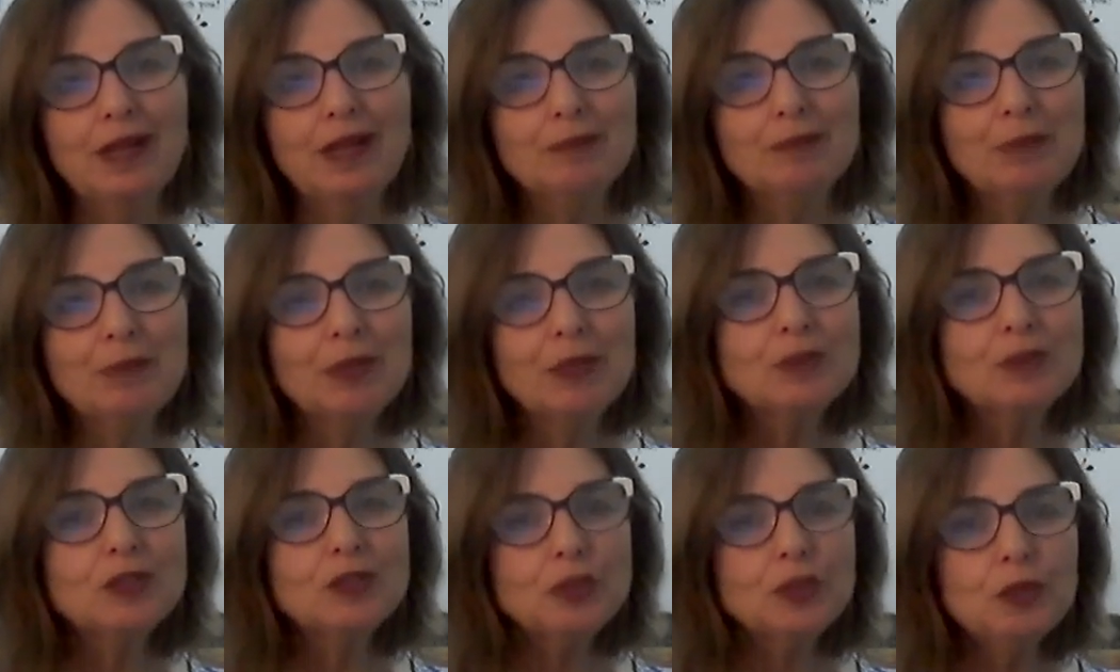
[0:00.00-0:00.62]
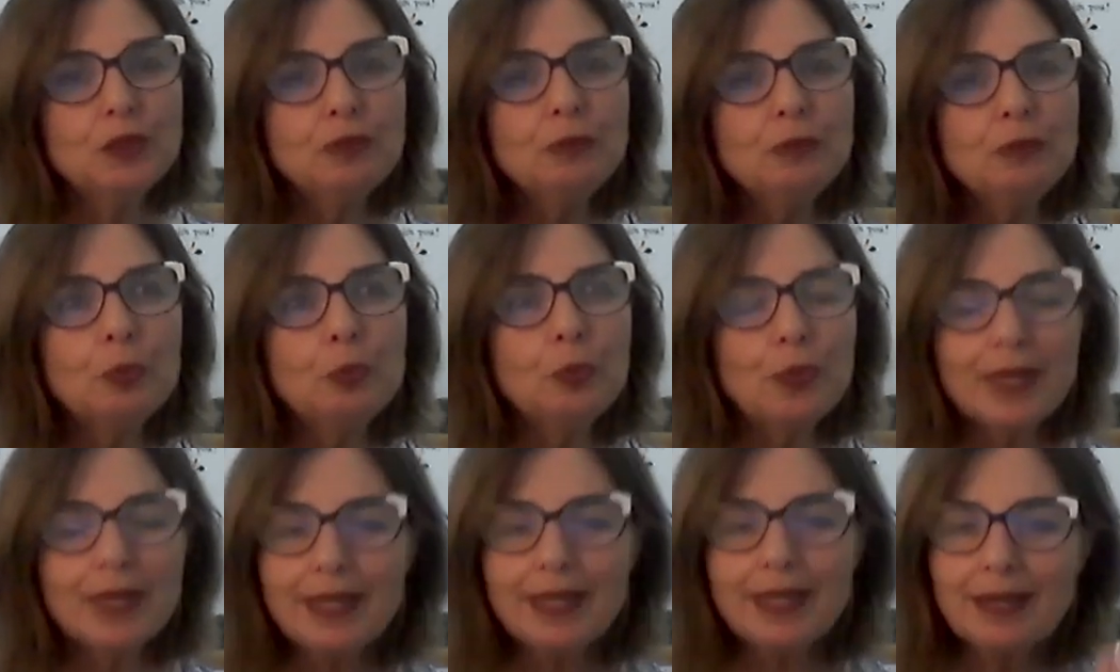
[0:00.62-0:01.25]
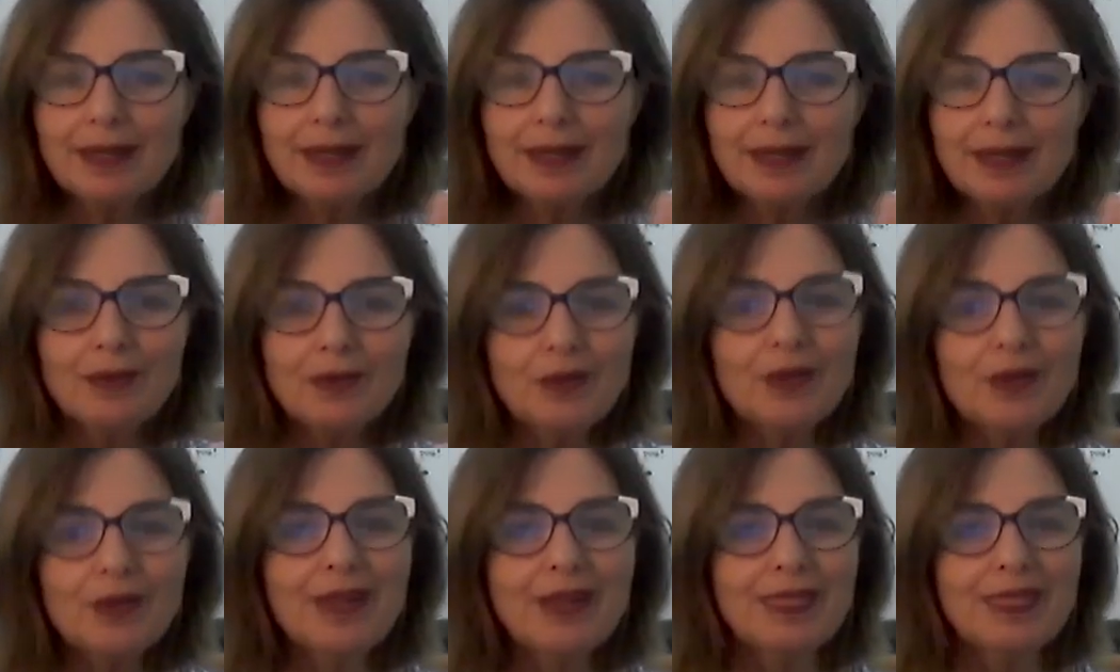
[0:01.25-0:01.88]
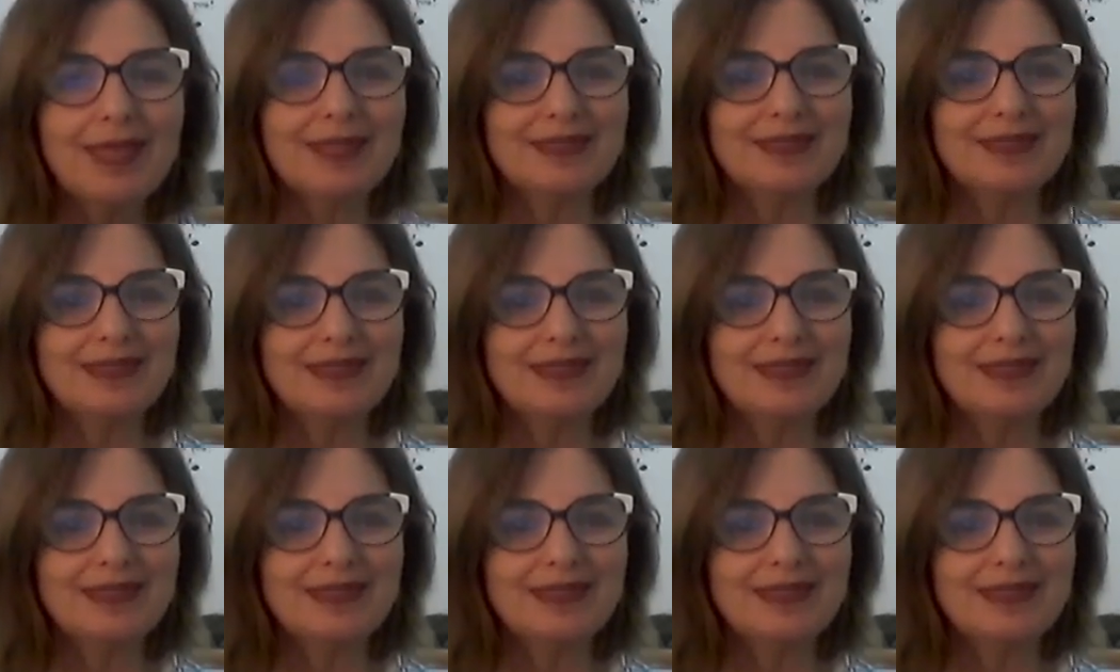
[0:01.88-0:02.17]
Because you really look at that